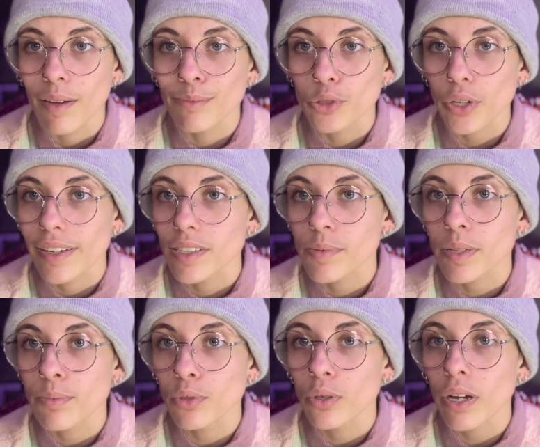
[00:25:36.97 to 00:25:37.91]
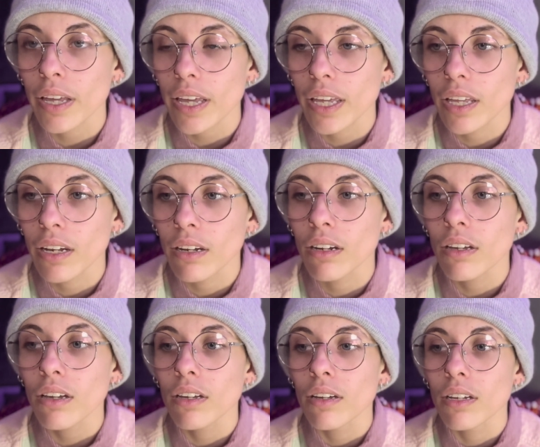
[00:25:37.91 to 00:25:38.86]
trans people in
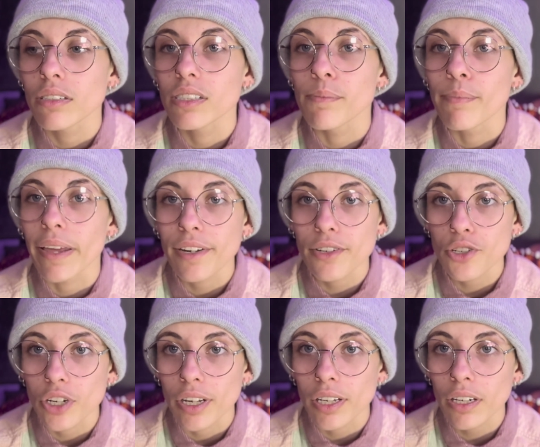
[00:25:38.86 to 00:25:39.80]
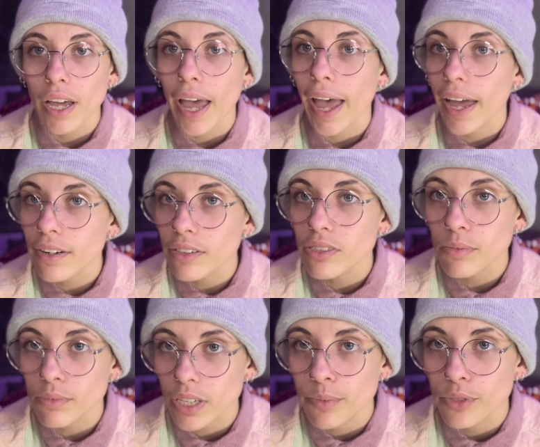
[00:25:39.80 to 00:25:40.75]
diminishing and
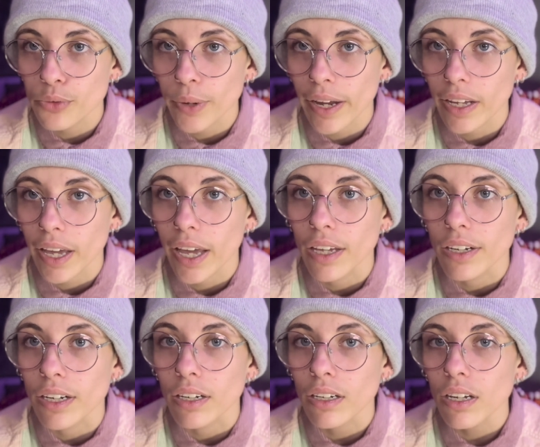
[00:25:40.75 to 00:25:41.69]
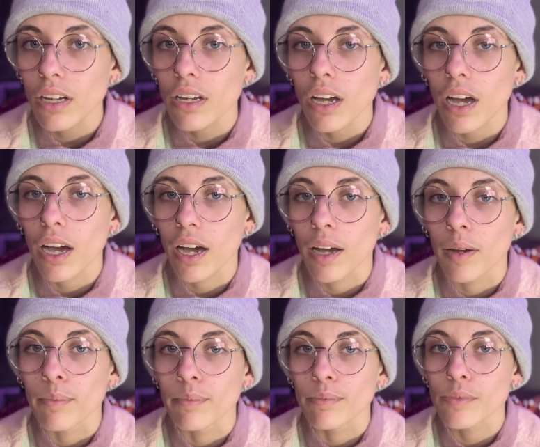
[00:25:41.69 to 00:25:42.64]
sometimes eradicating
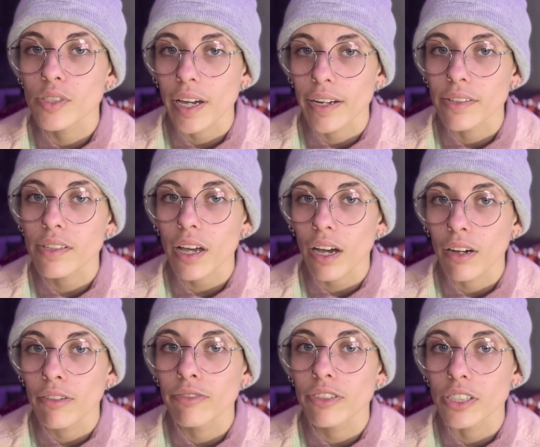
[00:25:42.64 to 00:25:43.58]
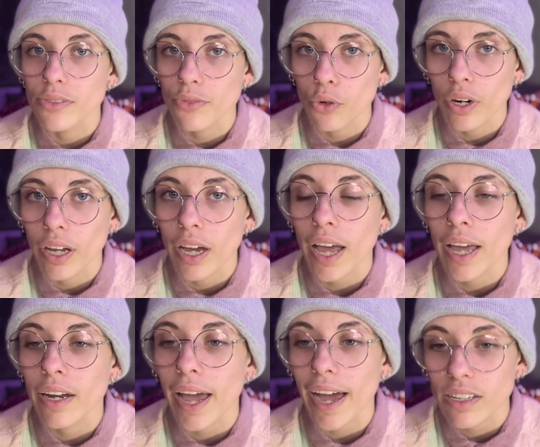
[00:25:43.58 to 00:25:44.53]
signs of dysphoria
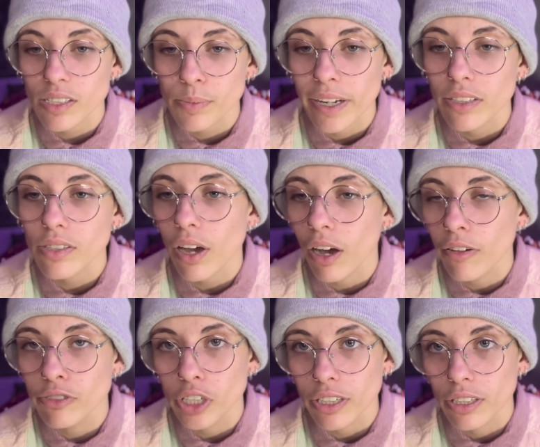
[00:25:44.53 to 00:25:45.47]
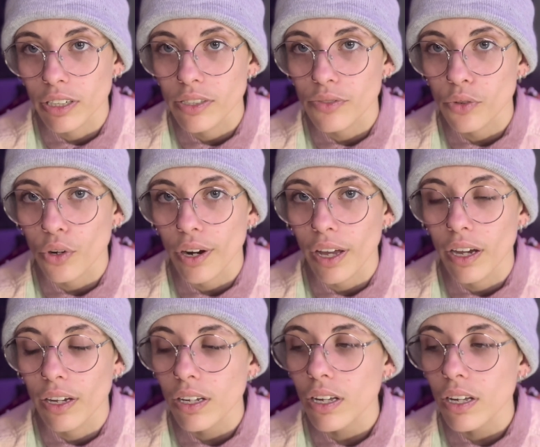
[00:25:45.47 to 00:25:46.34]
and aspects of gender dysphoria.